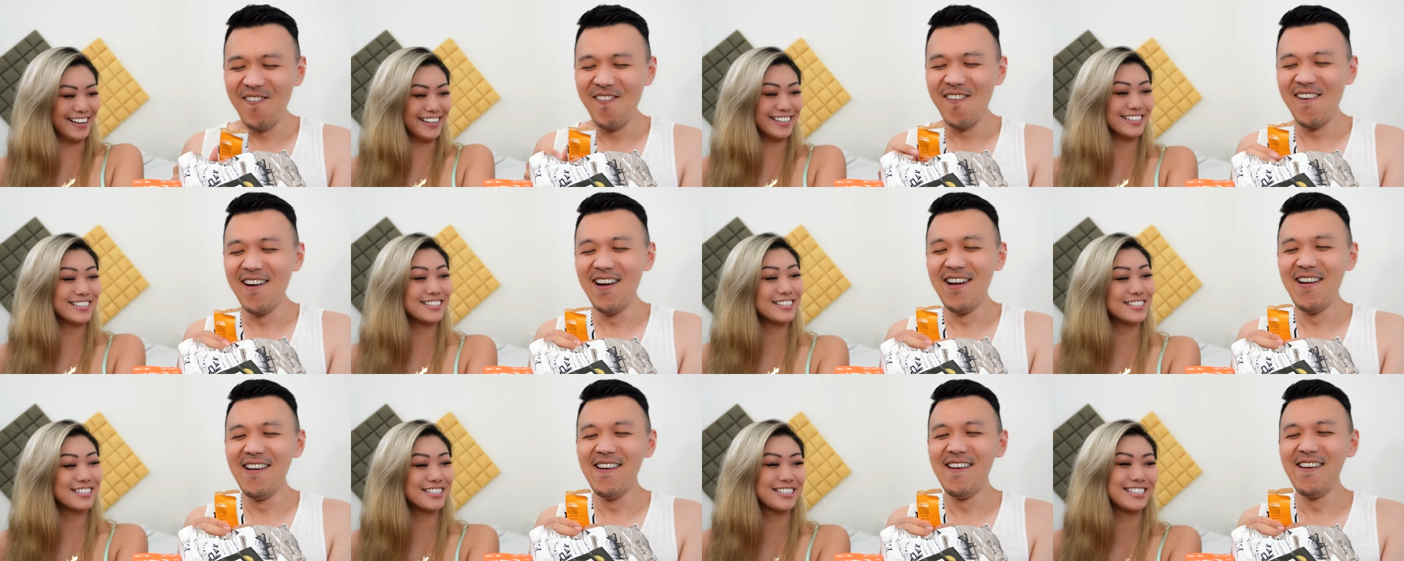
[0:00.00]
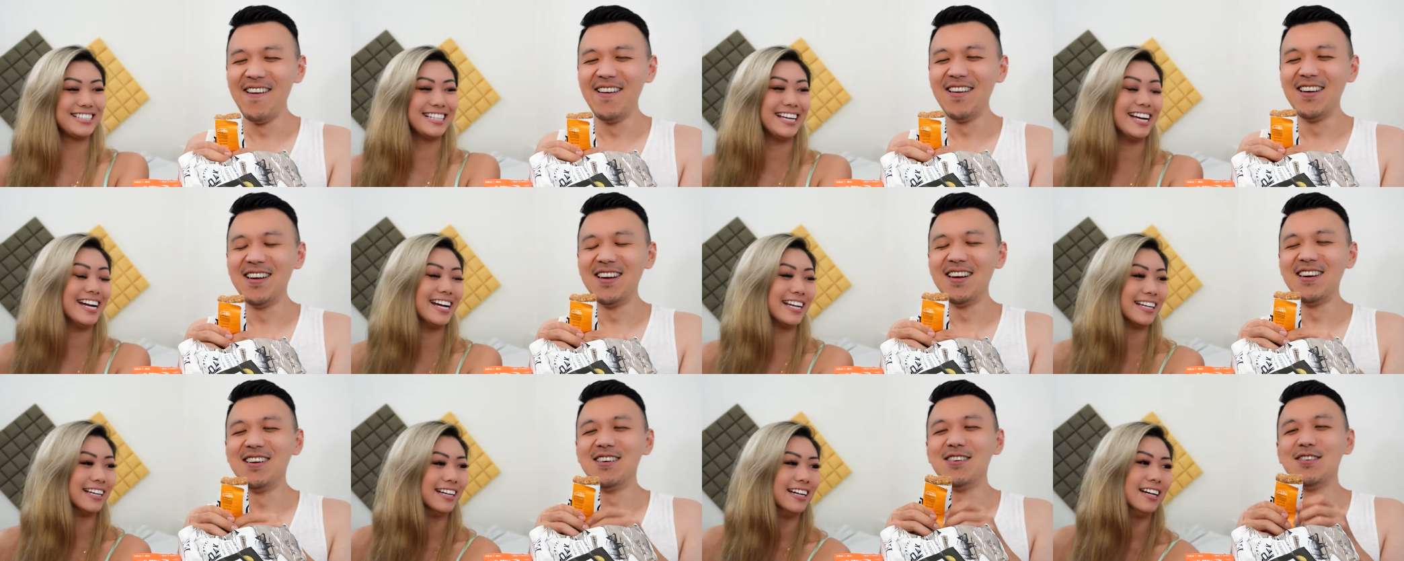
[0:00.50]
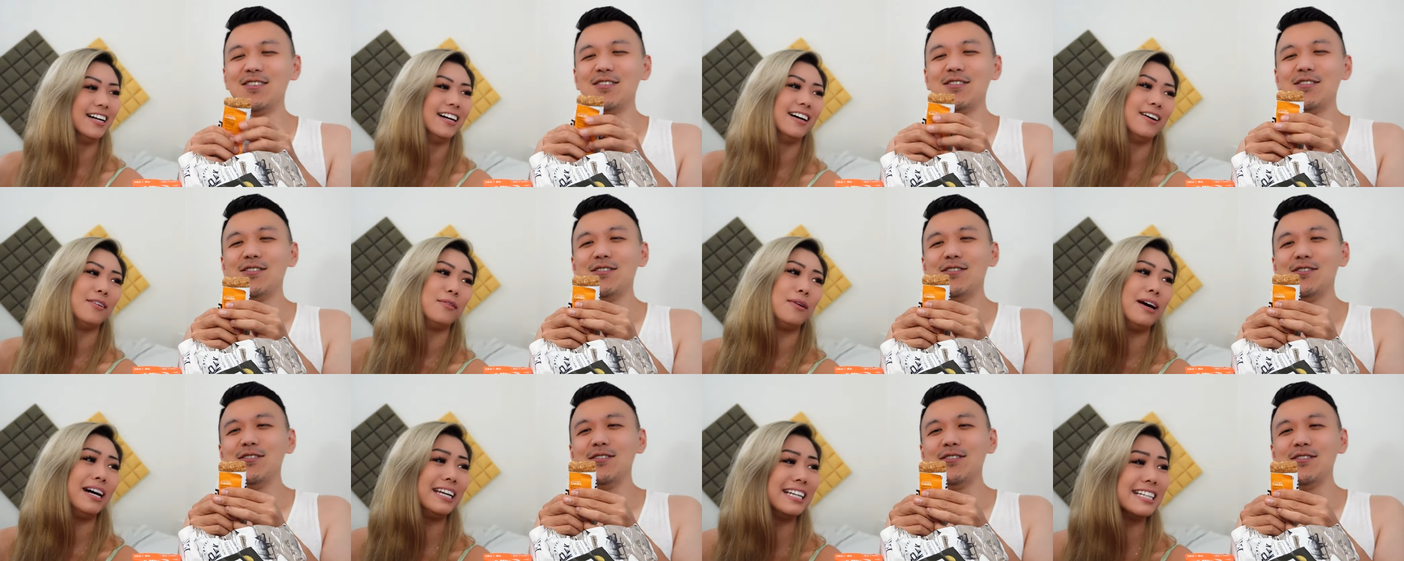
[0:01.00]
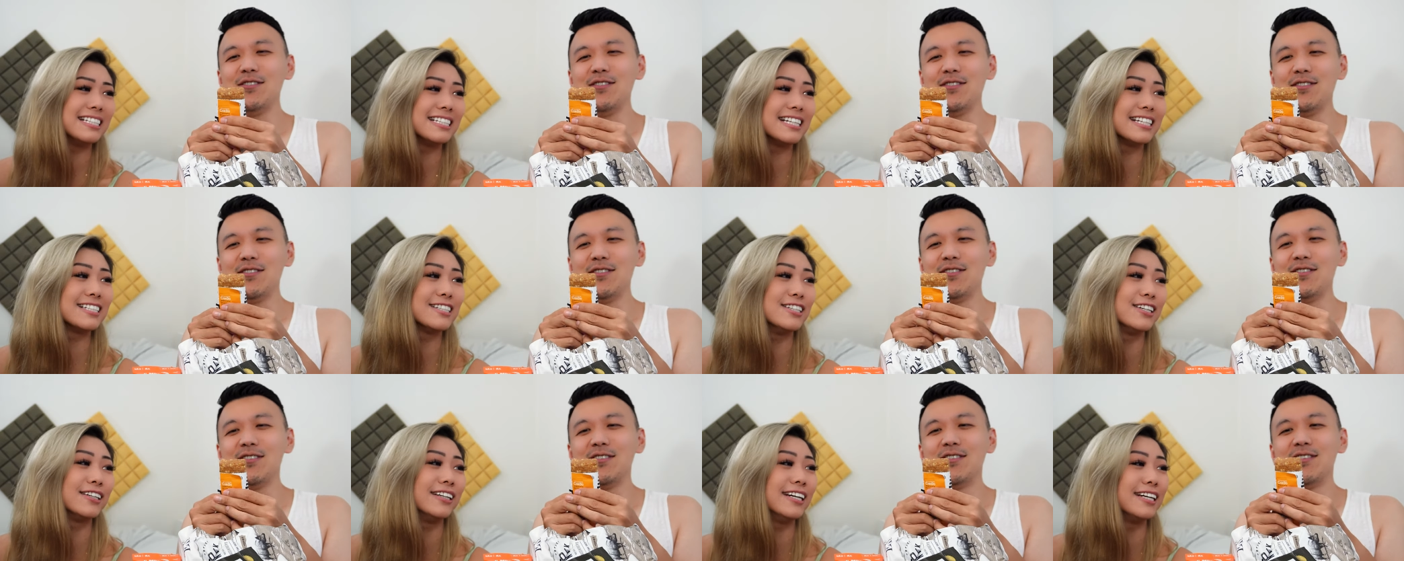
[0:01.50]
Speaker 1: I understand. Ooh. Why does this
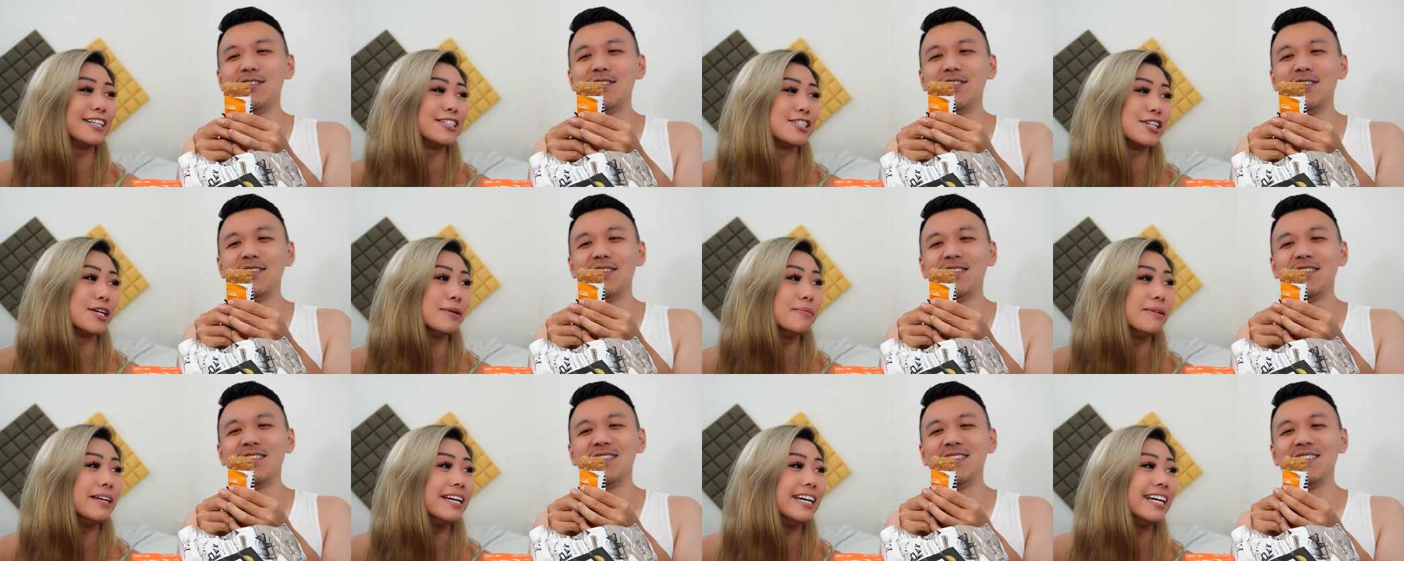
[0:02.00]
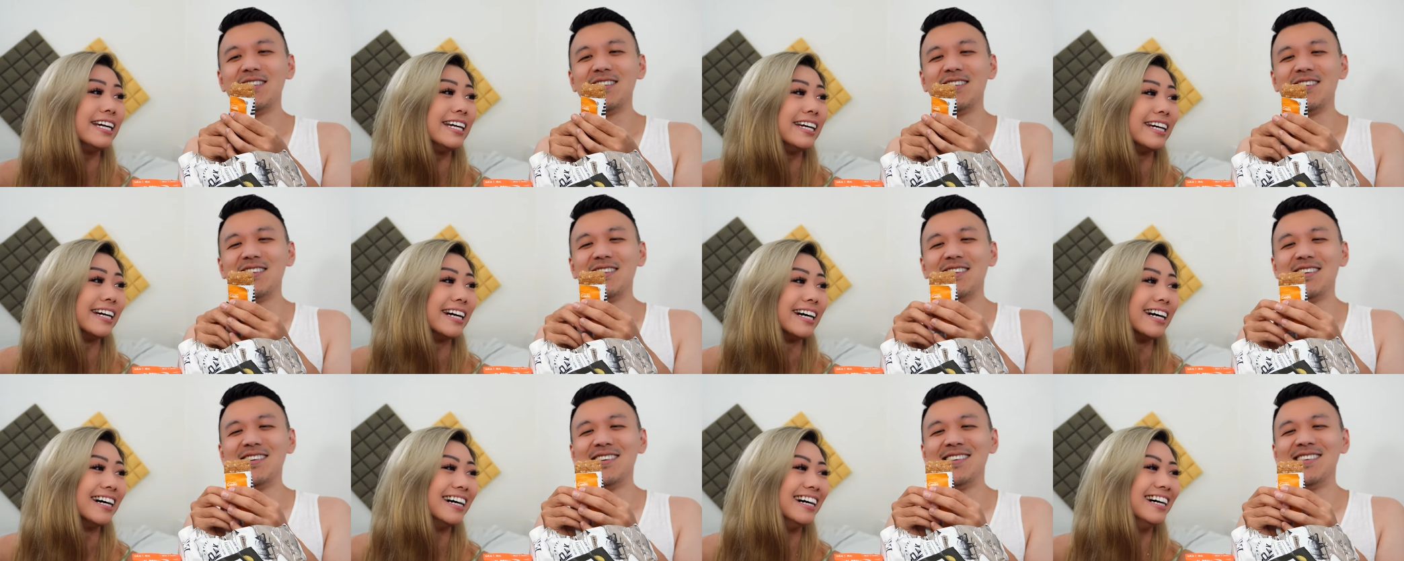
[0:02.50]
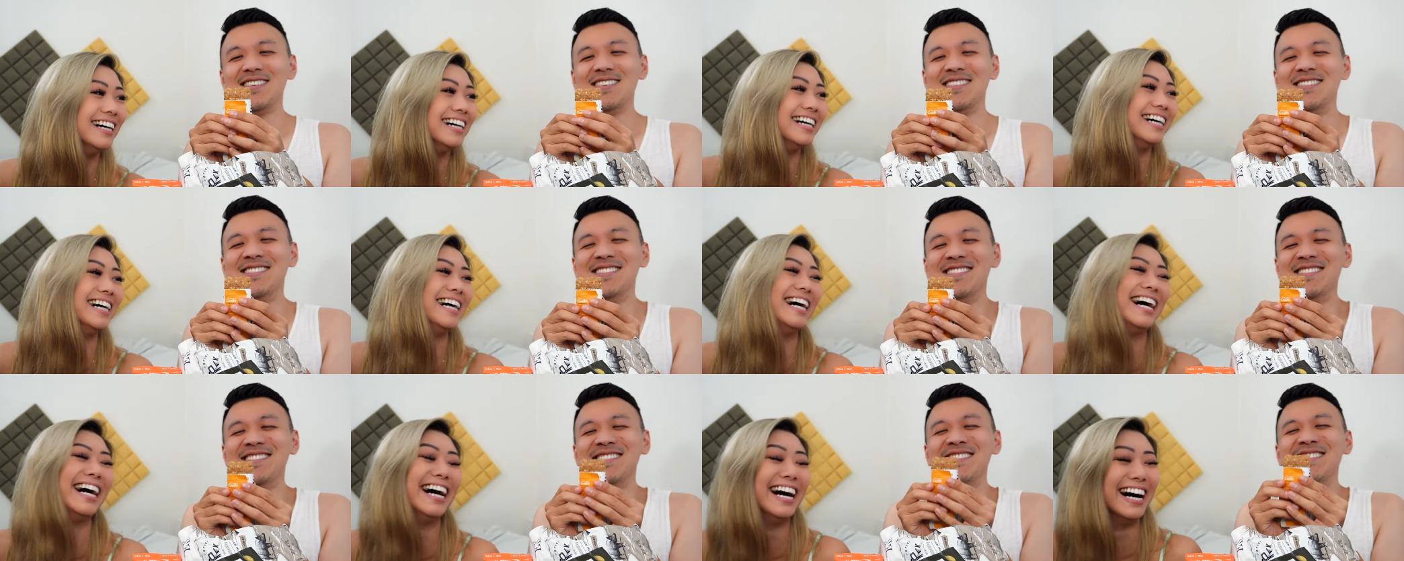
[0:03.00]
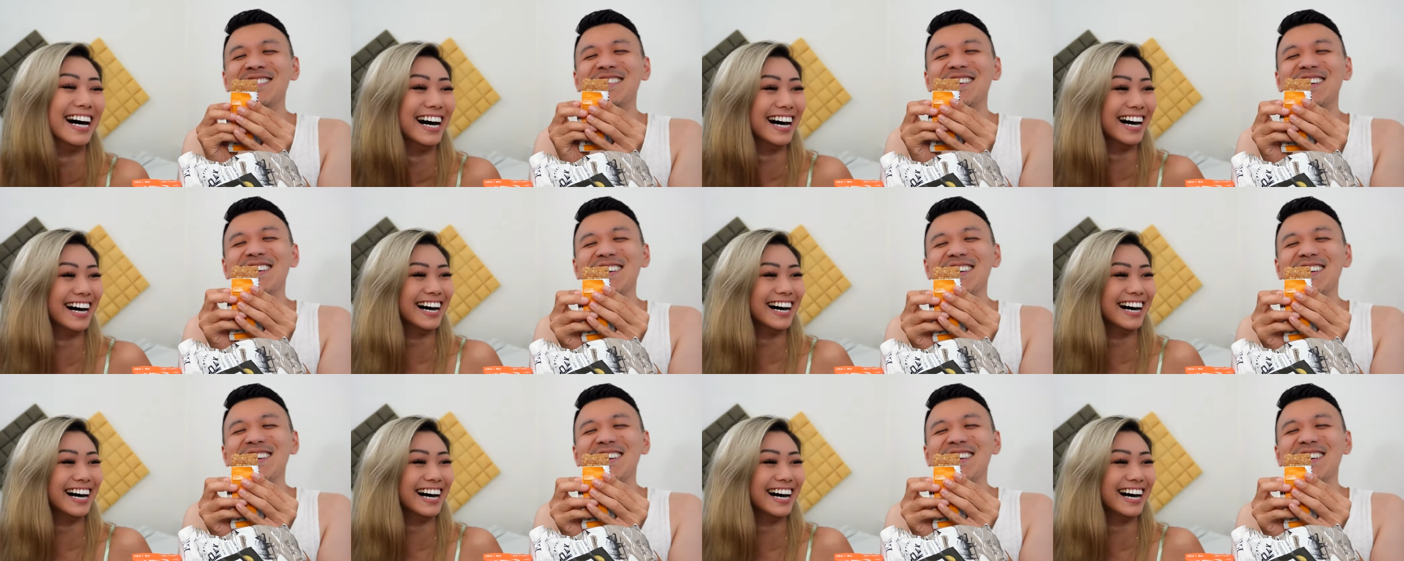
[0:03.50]
look like Jimmy?